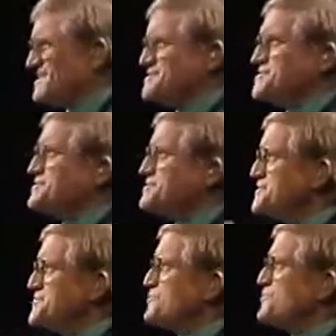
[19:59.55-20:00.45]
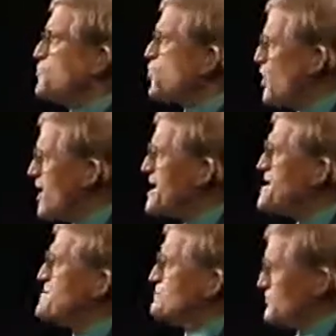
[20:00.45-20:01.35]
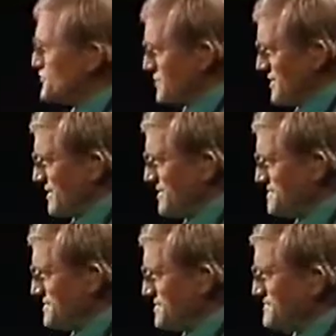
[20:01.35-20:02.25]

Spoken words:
there's another way of looking at it.